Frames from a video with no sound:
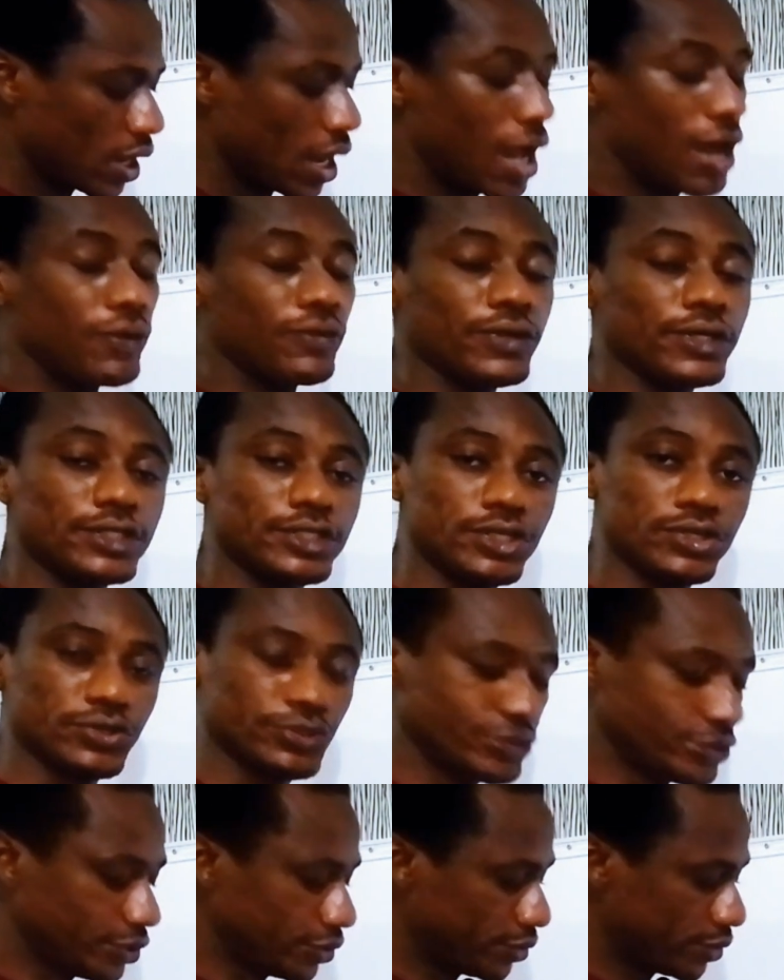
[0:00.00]
and
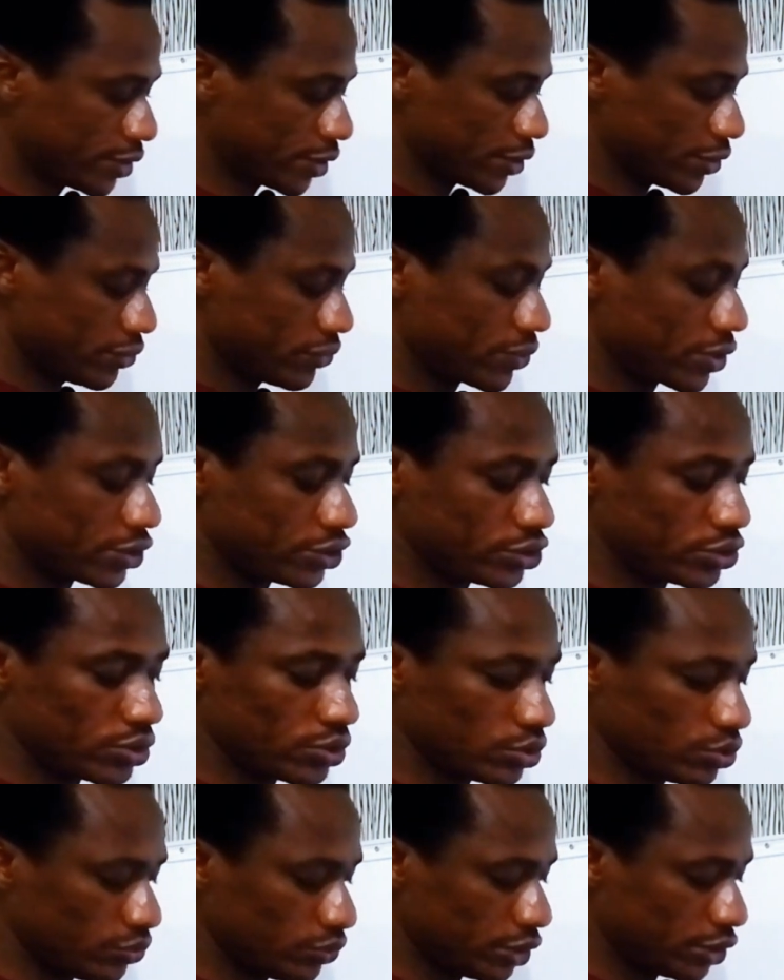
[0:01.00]
reduce this
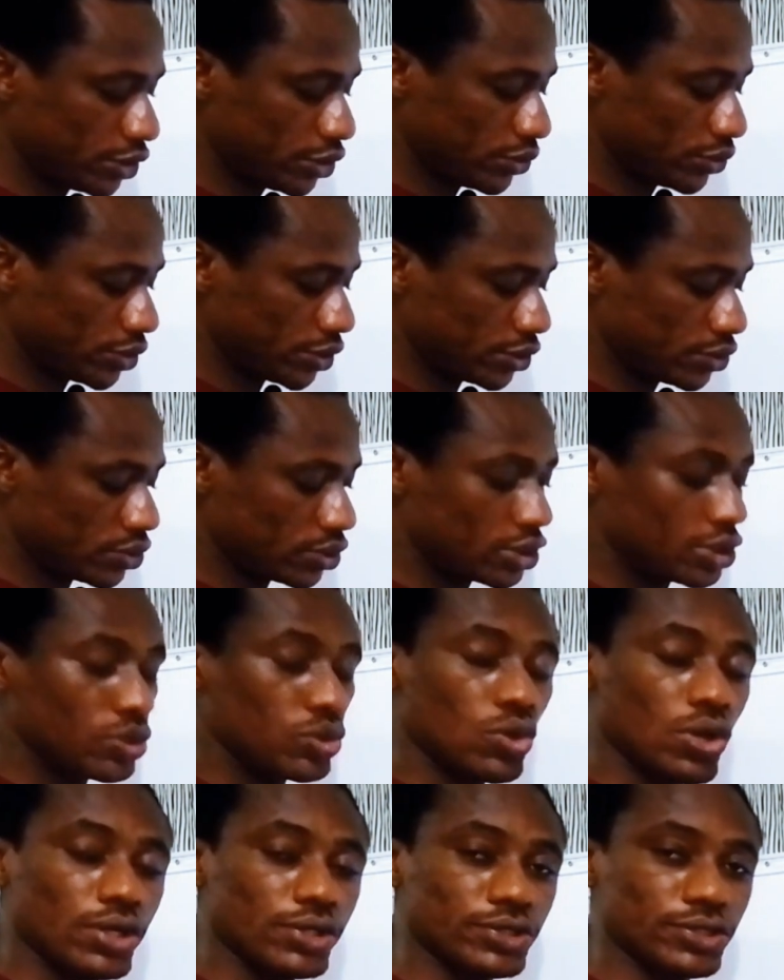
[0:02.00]
ratio, reduce it to the
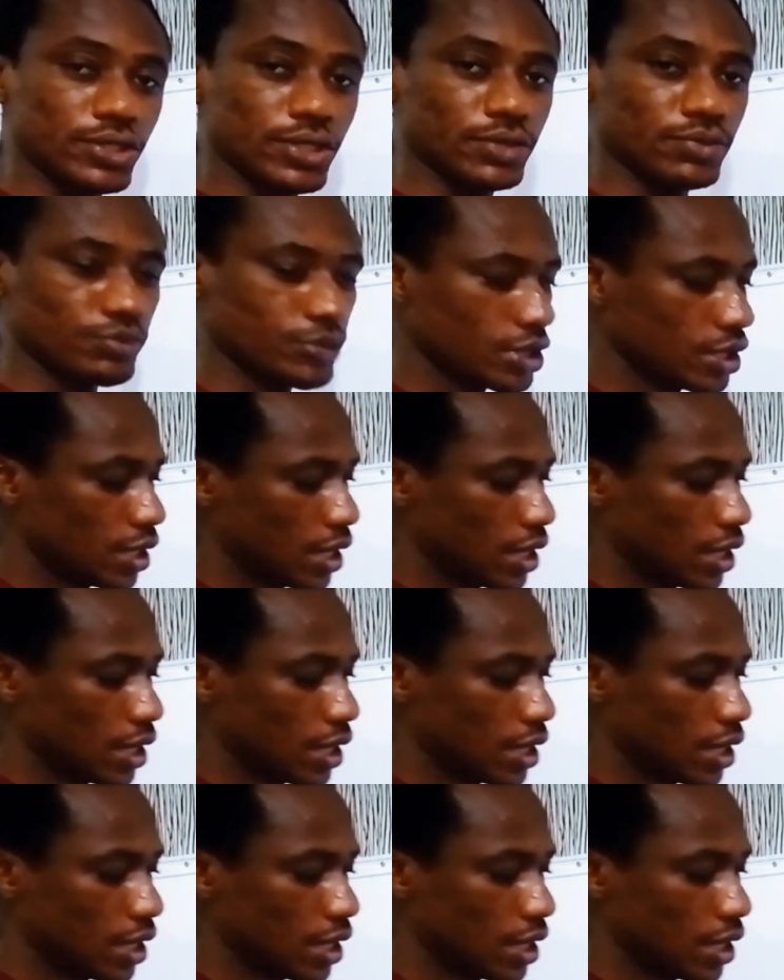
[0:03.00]
lowest term